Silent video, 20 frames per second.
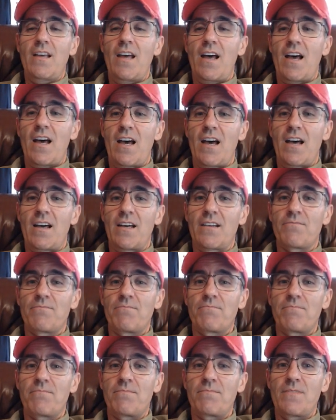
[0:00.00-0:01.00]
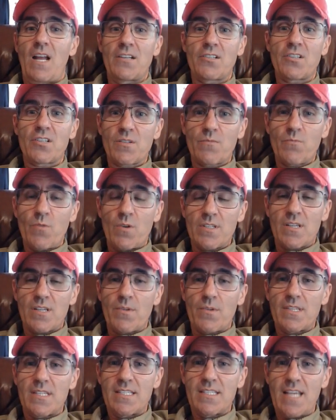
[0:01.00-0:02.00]
Not just what
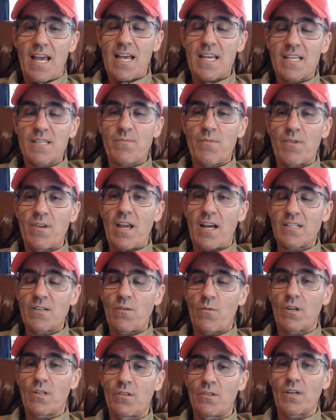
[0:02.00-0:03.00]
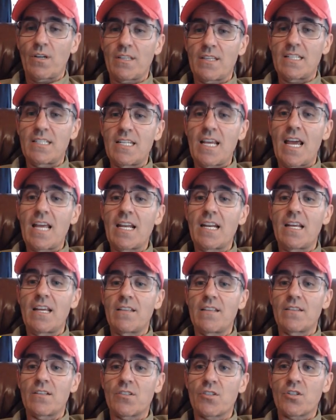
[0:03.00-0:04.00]
someone says, but you actually want to look at the data
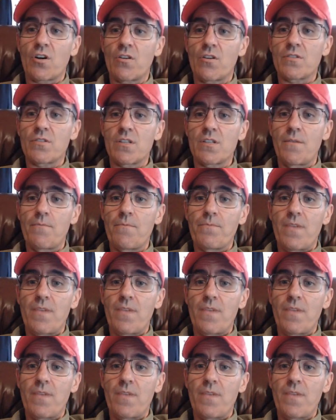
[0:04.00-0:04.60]
in the charts.